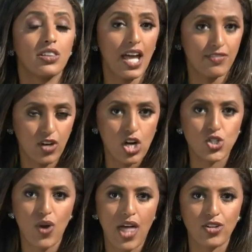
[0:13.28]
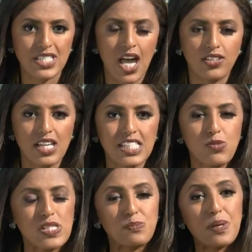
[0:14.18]
lifeguards rather, tell us
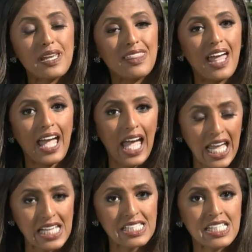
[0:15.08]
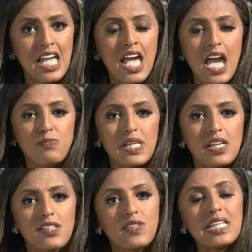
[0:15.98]
he was bit in the hand. And
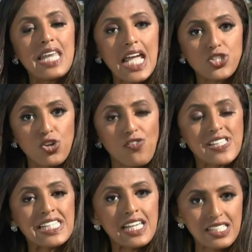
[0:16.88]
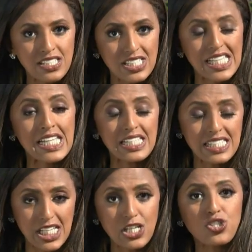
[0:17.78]
because of the nature of his, his,
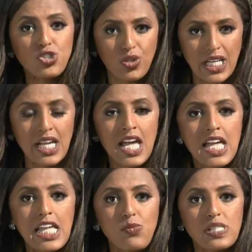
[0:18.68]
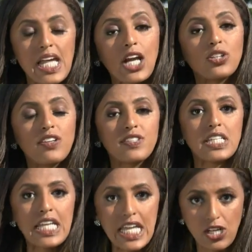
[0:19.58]
his injury, he was
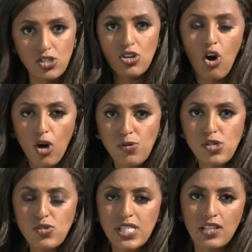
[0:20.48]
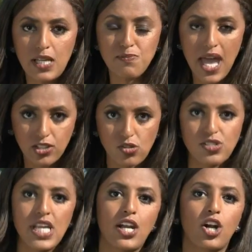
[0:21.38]
airlifted here to Harbor UCLA Medical
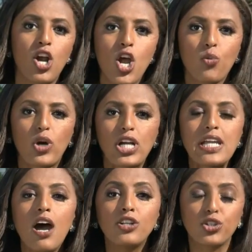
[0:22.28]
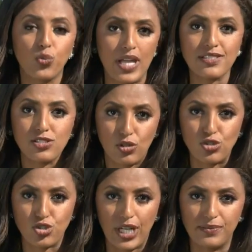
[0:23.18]
Center where he underwent
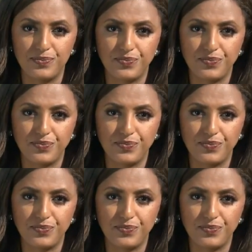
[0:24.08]
surgery.